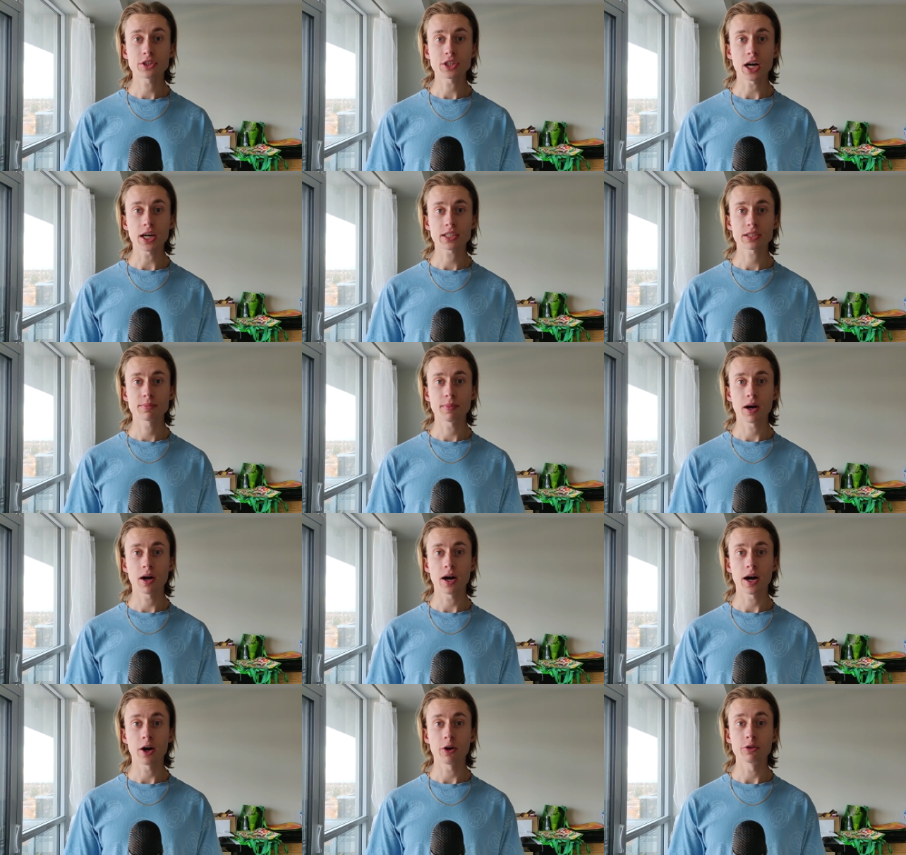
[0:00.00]
talks
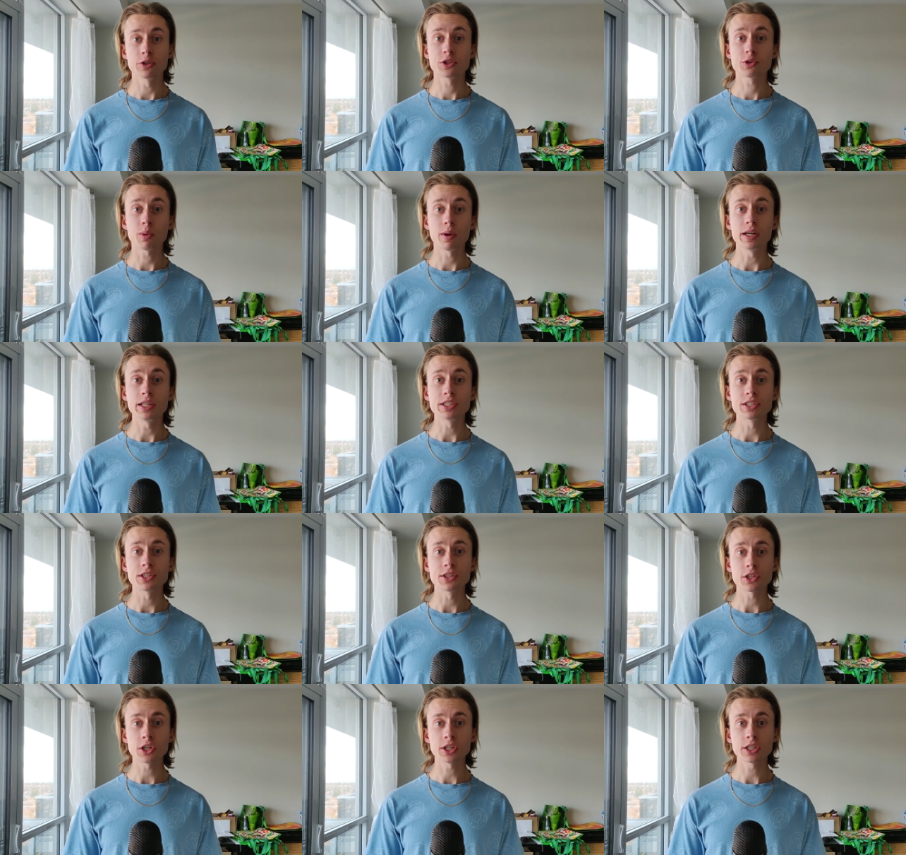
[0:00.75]
about how his 20s
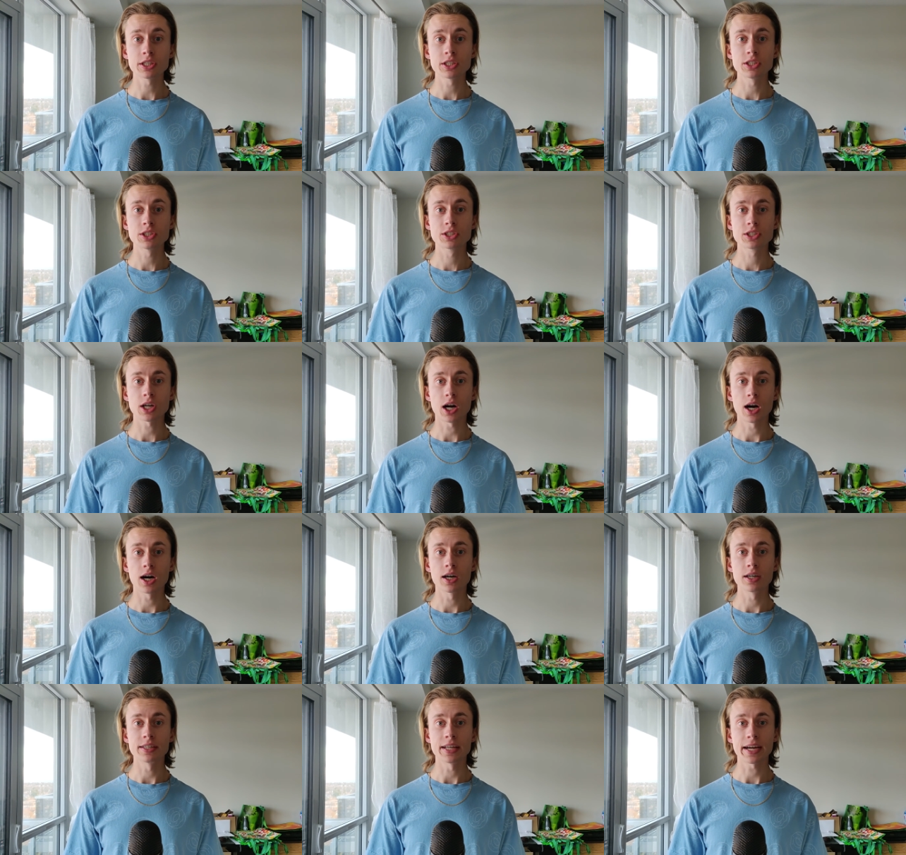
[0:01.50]
and 30s
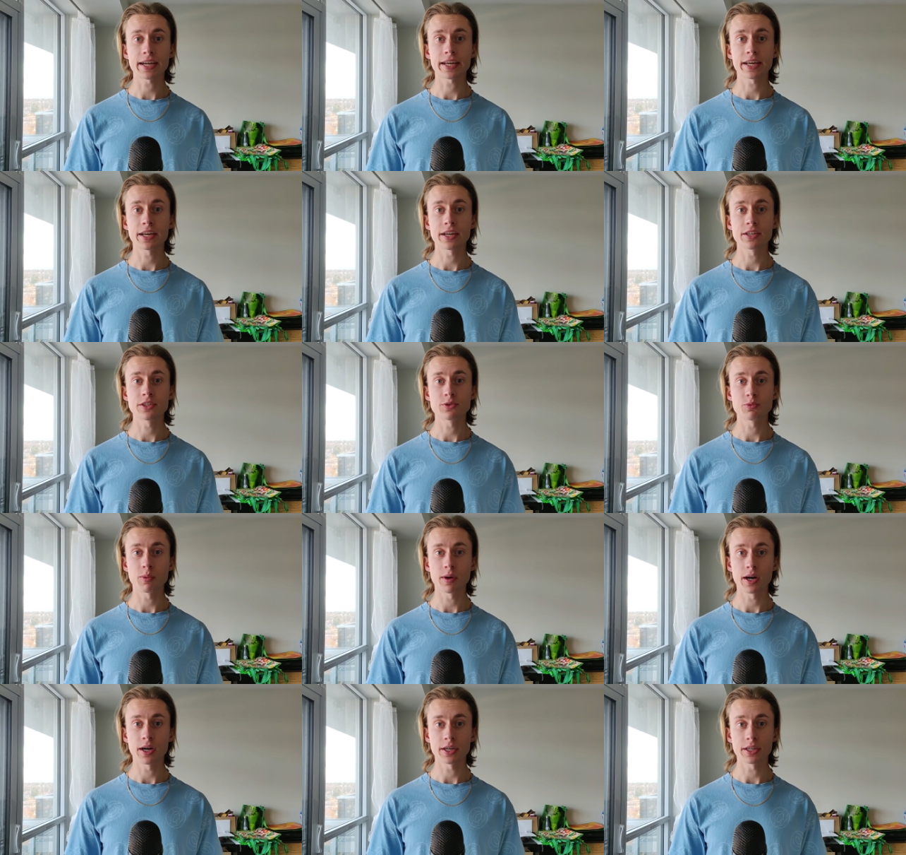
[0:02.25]
are decades
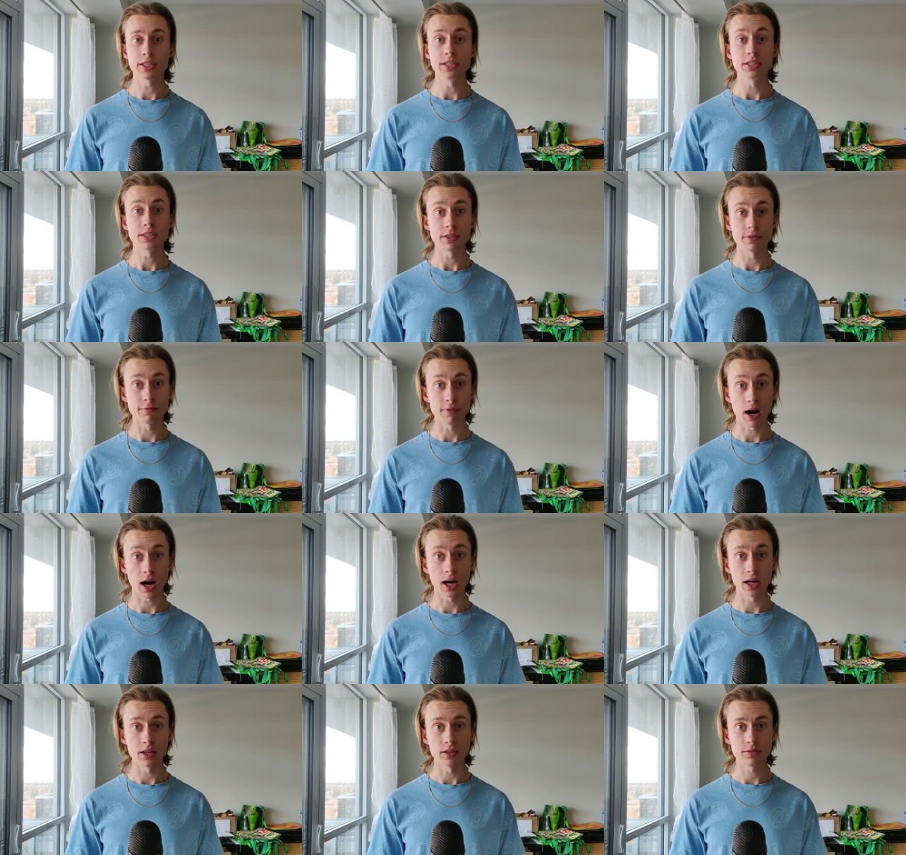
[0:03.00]
where he
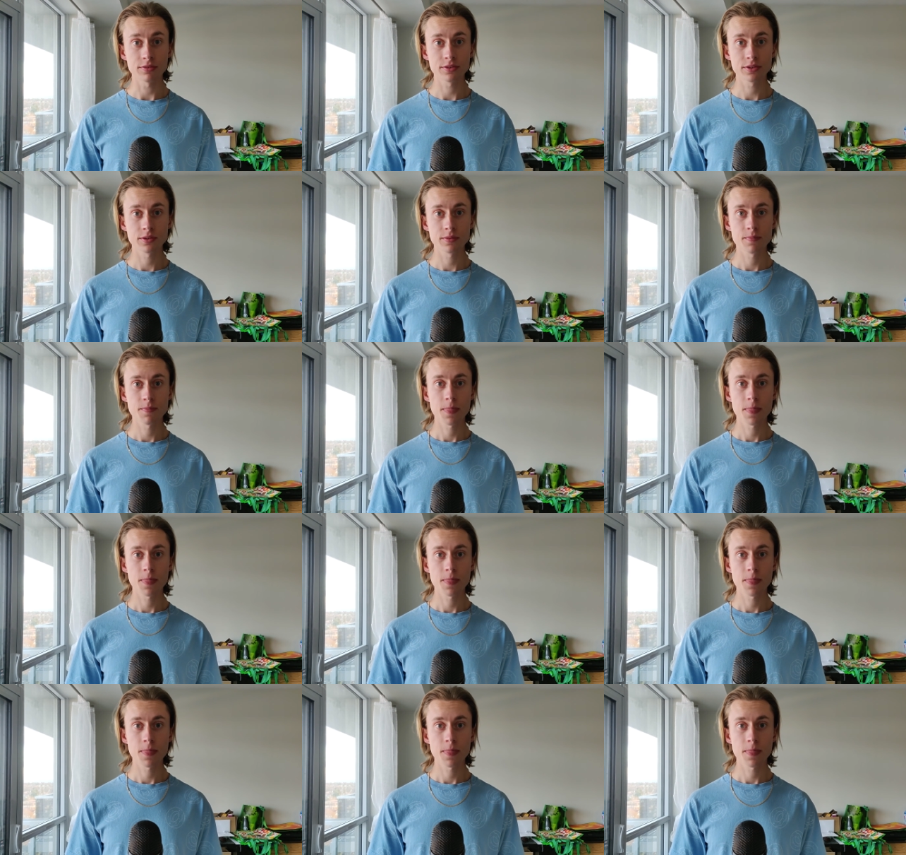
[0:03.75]
survived,